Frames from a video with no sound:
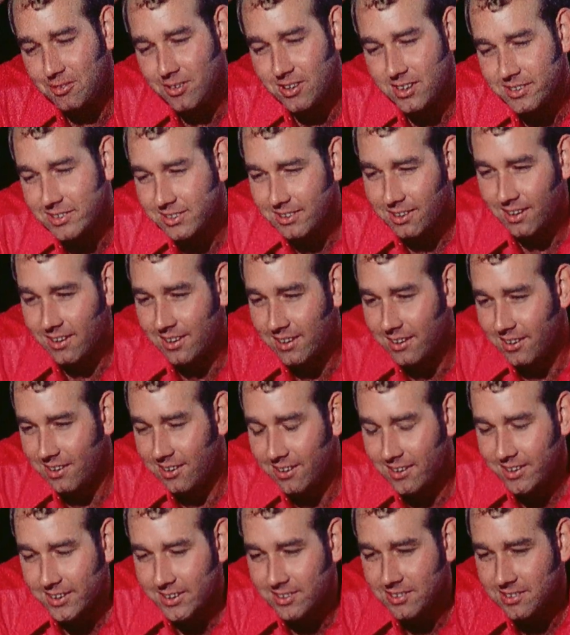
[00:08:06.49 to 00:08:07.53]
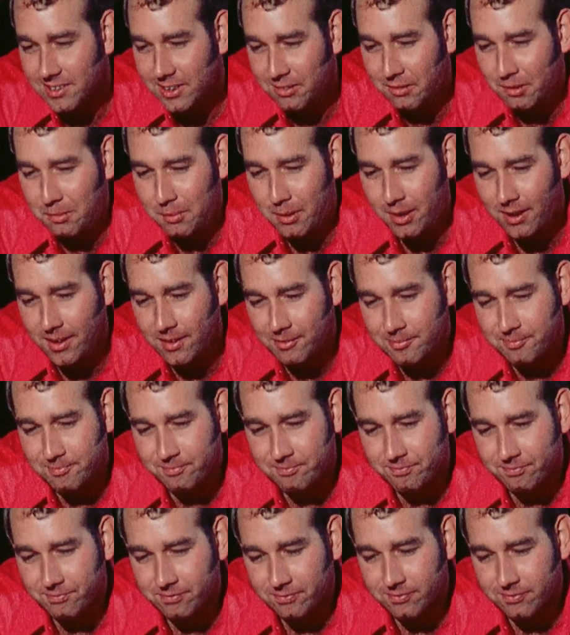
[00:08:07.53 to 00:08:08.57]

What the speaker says: That's where I started learning some of my...